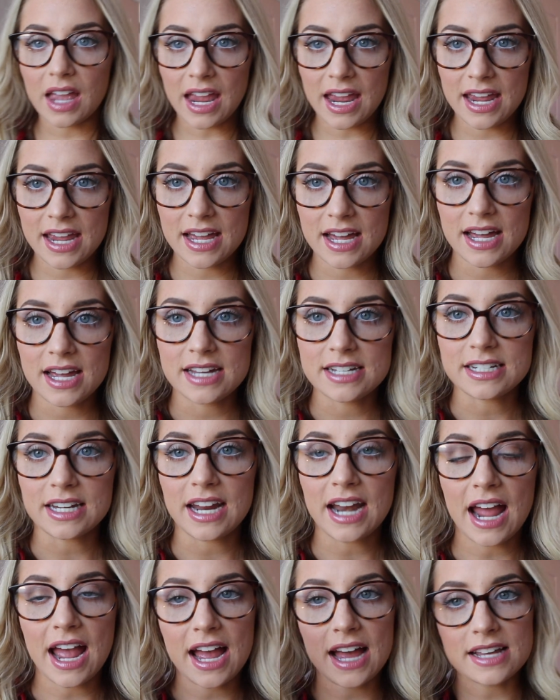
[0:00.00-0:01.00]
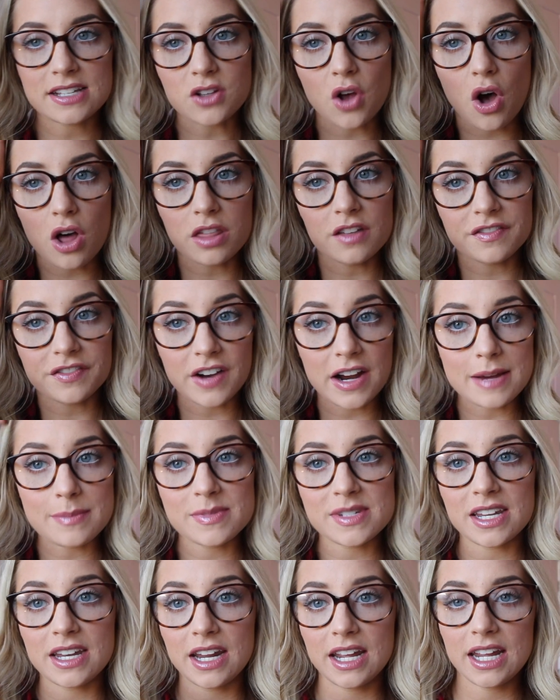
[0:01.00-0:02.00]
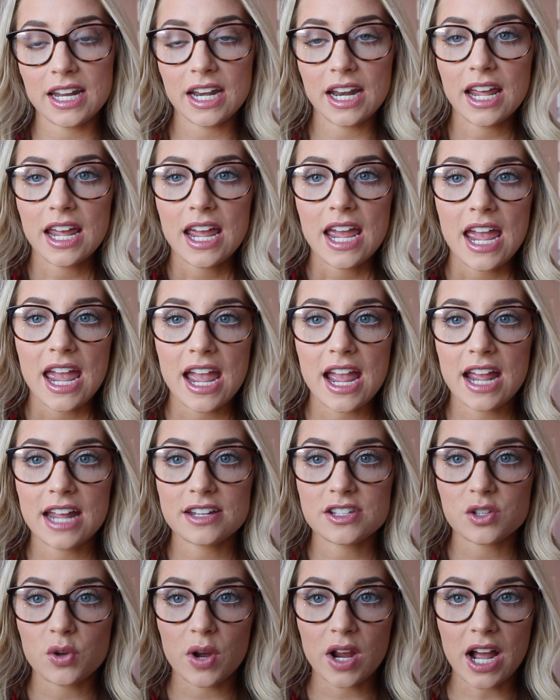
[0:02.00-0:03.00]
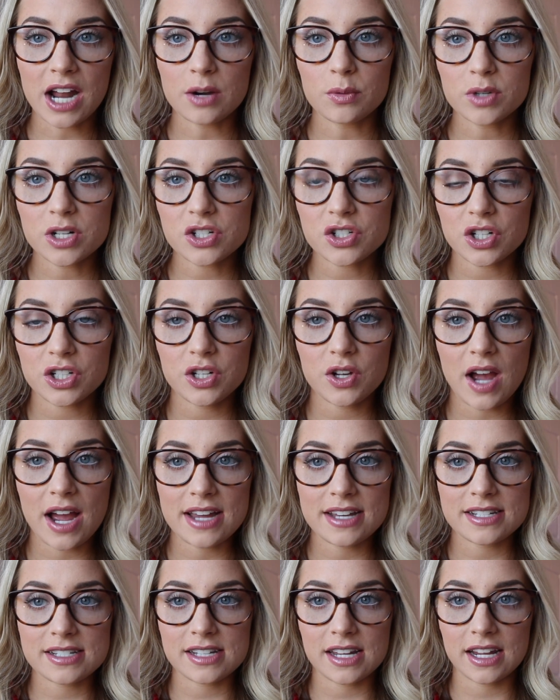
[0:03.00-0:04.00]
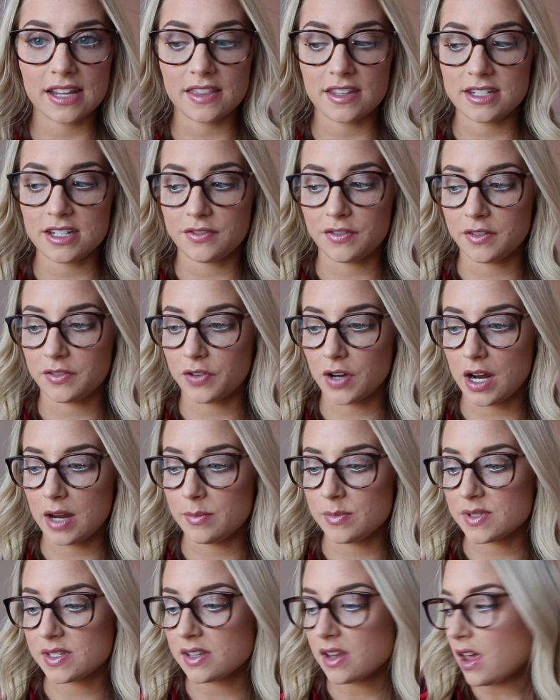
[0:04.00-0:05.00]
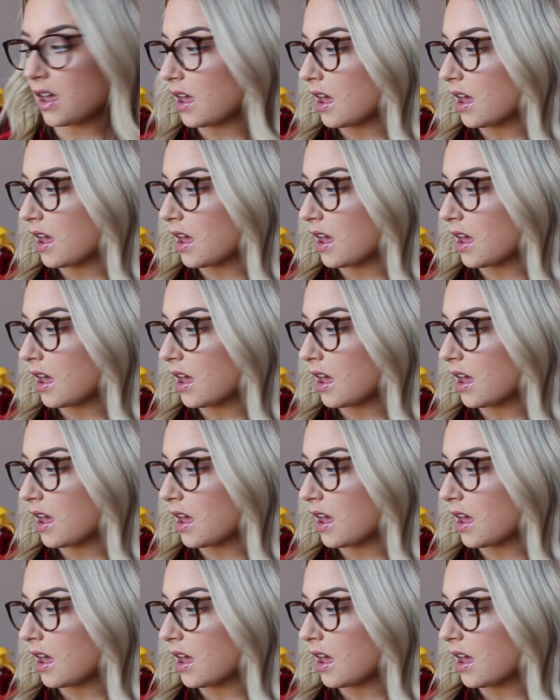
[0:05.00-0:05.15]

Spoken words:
And it has all the frames in it. And so I kind of want to show you guys like the different frames